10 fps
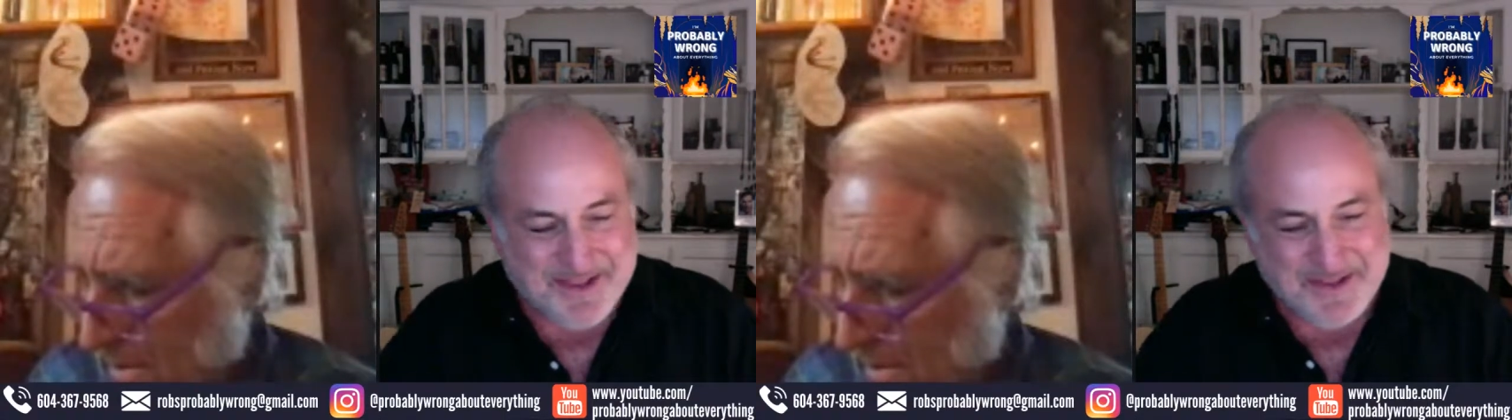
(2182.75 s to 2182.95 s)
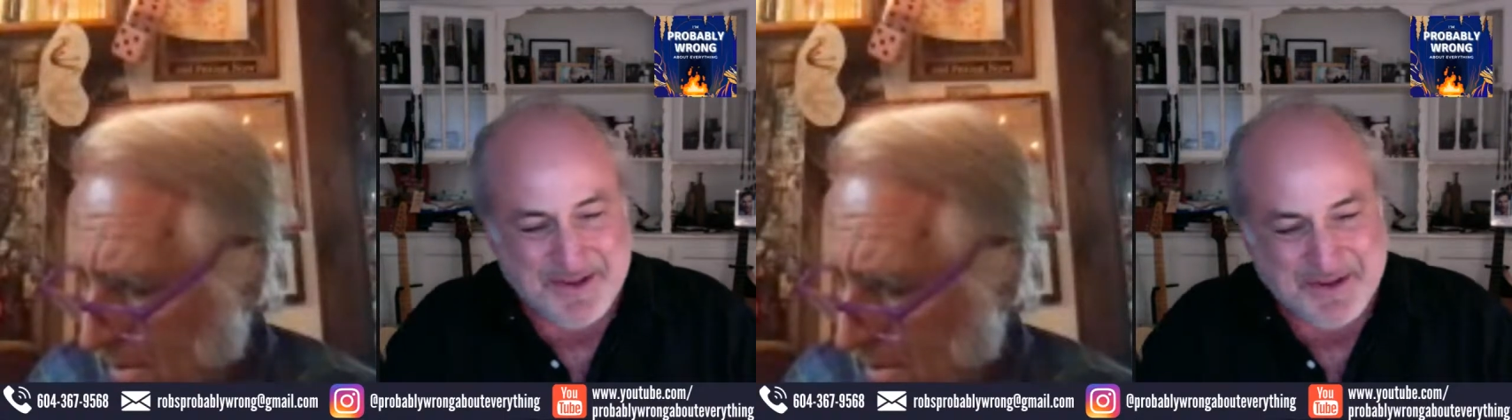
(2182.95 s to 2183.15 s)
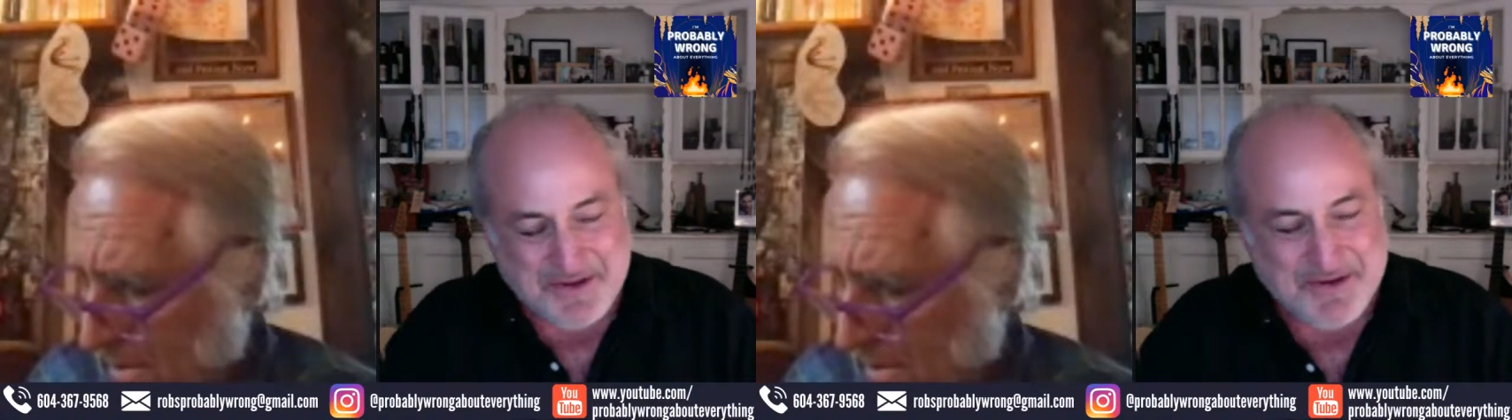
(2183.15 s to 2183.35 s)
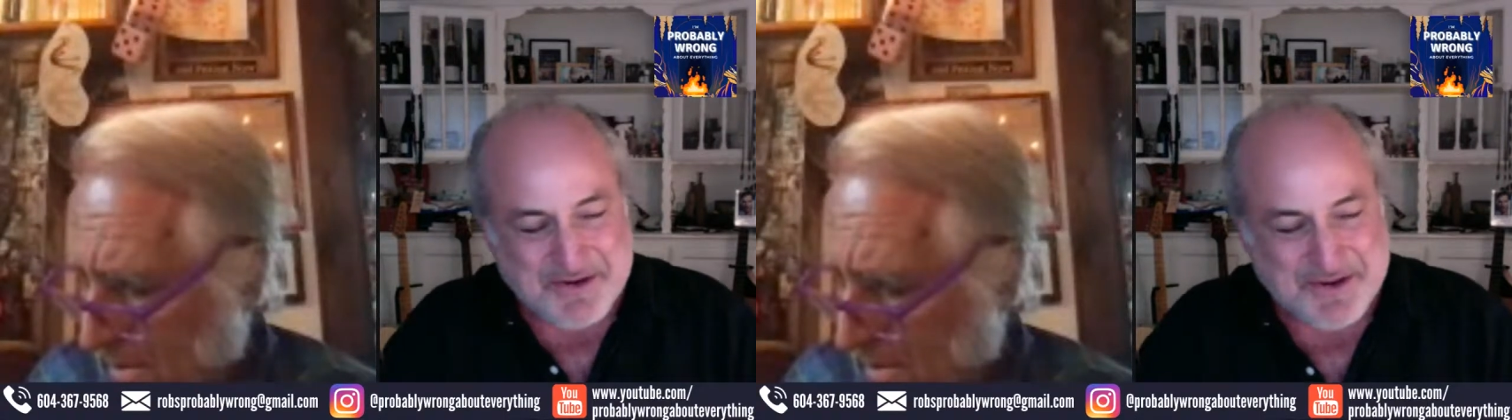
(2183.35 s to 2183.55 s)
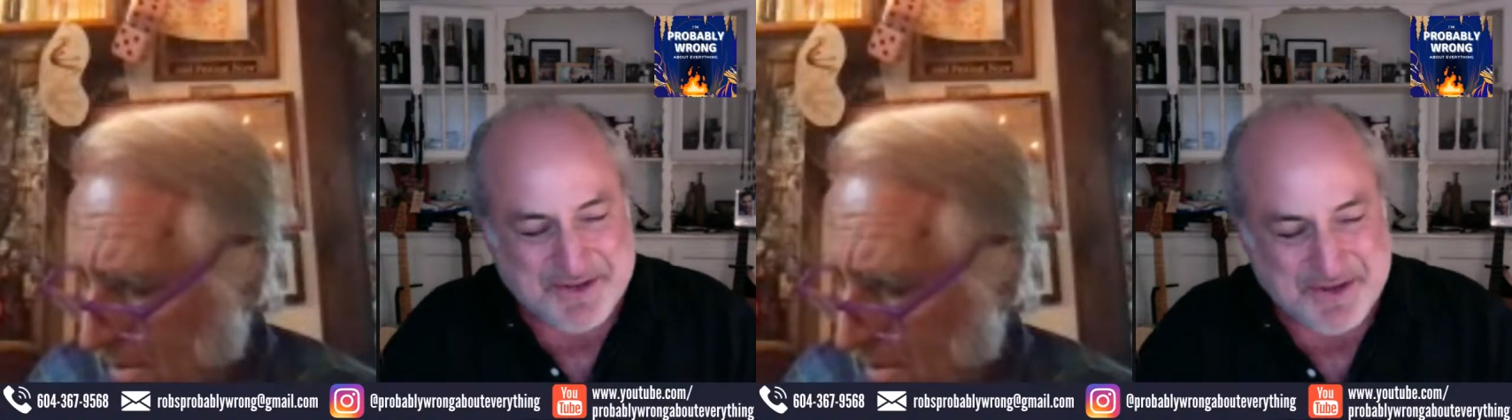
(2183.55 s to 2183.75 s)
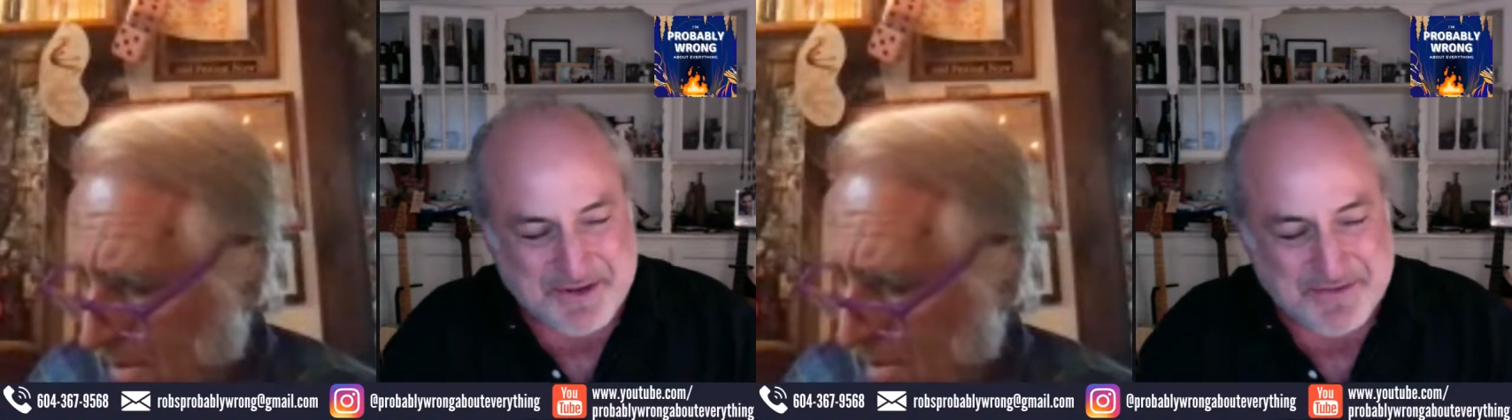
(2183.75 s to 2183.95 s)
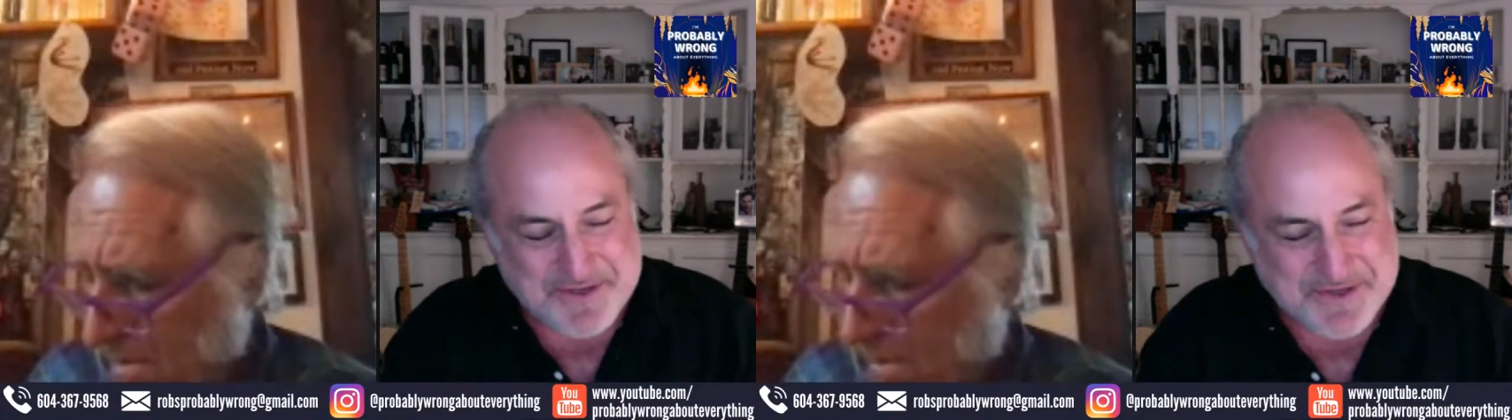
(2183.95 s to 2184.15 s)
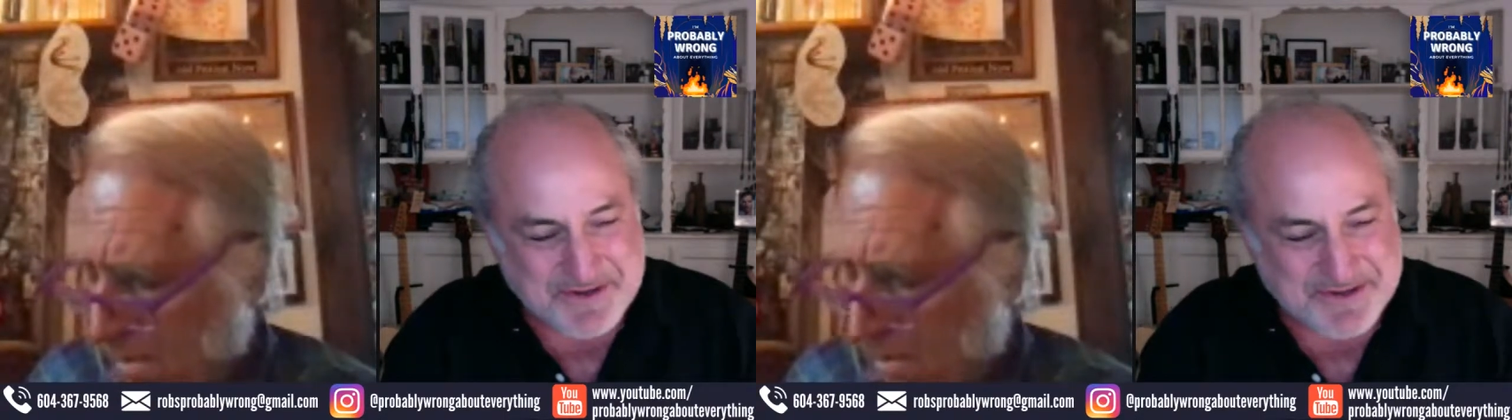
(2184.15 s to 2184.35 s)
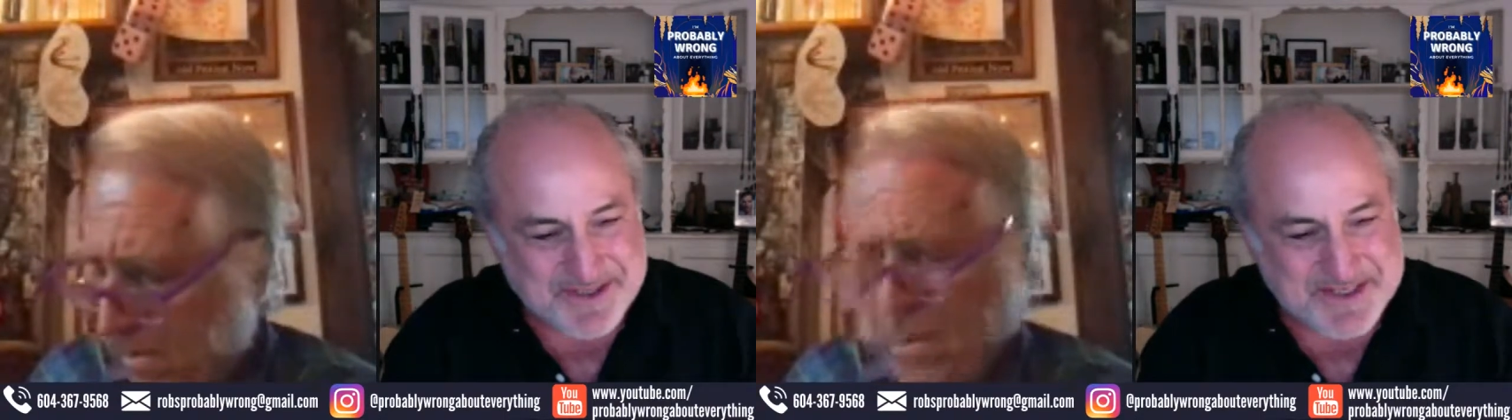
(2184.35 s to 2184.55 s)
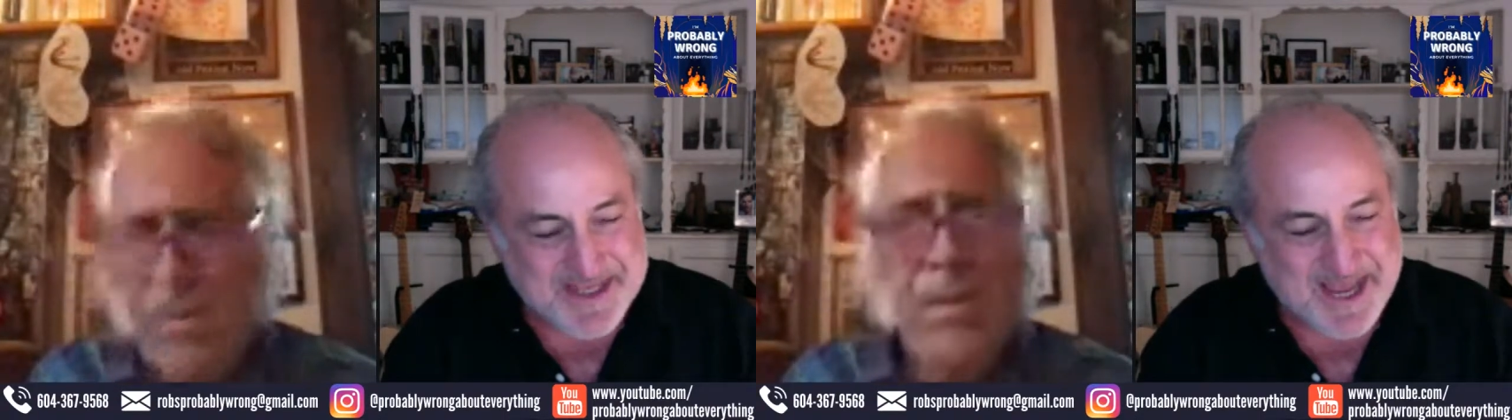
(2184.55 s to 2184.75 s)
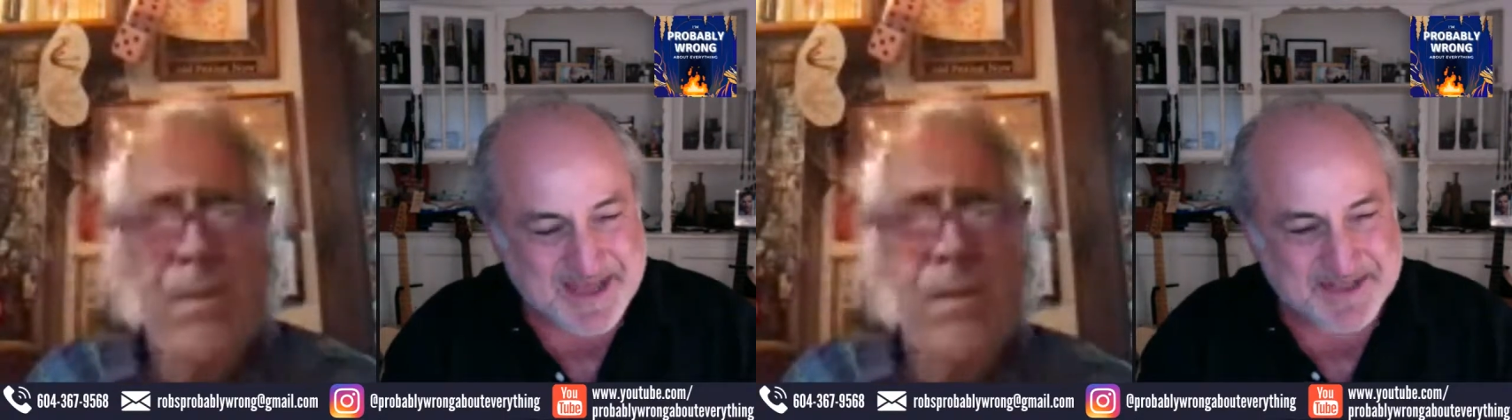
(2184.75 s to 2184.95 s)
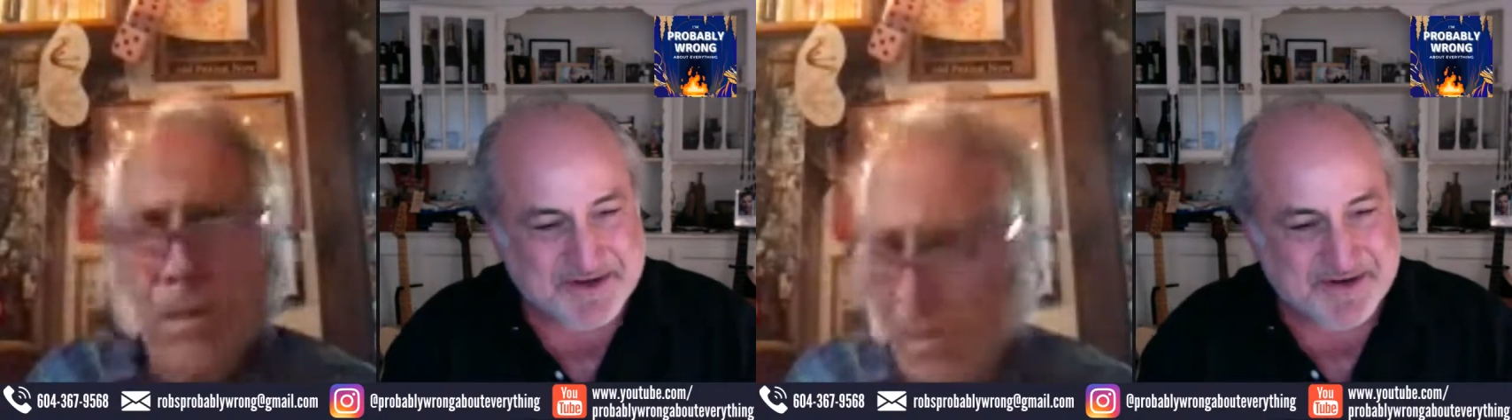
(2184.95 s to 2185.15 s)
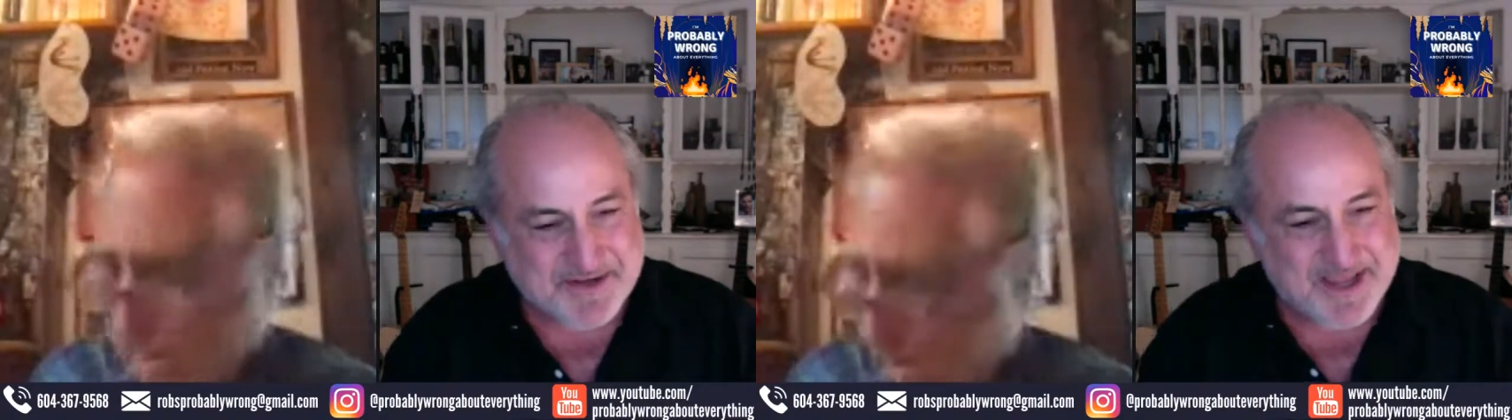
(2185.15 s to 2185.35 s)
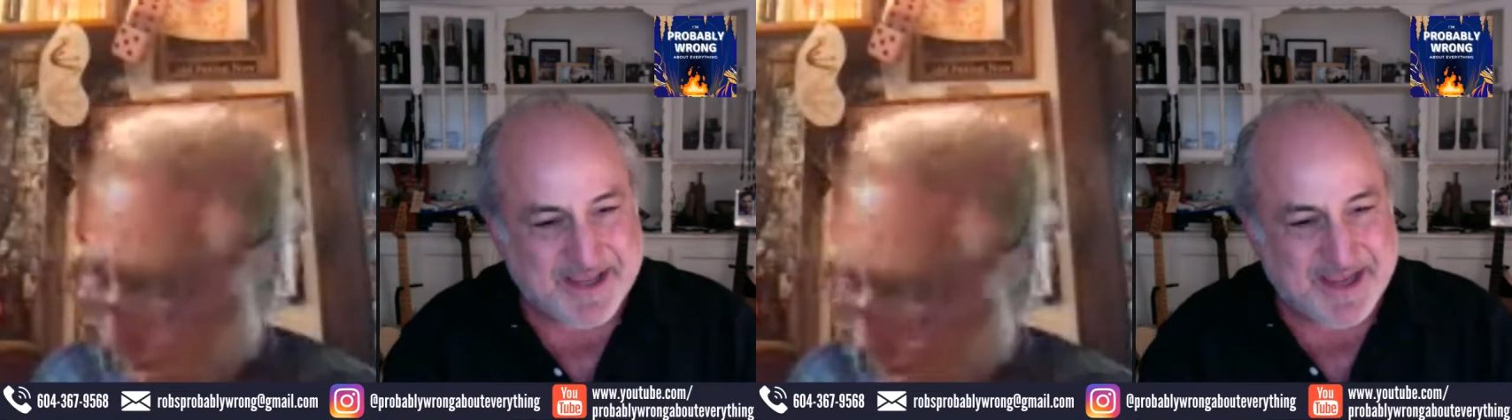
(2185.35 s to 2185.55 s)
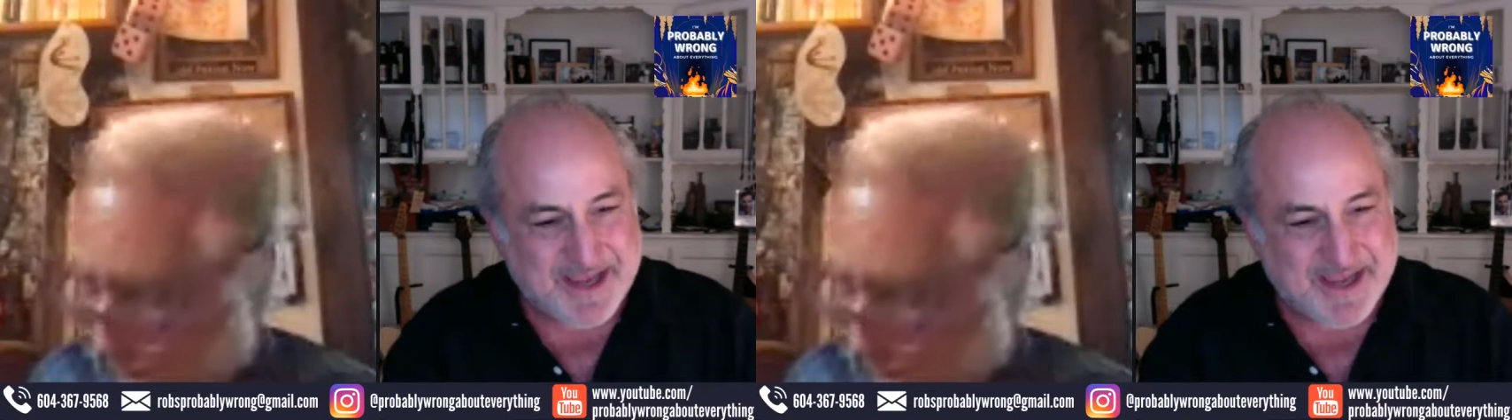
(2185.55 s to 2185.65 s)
your results on this test are like,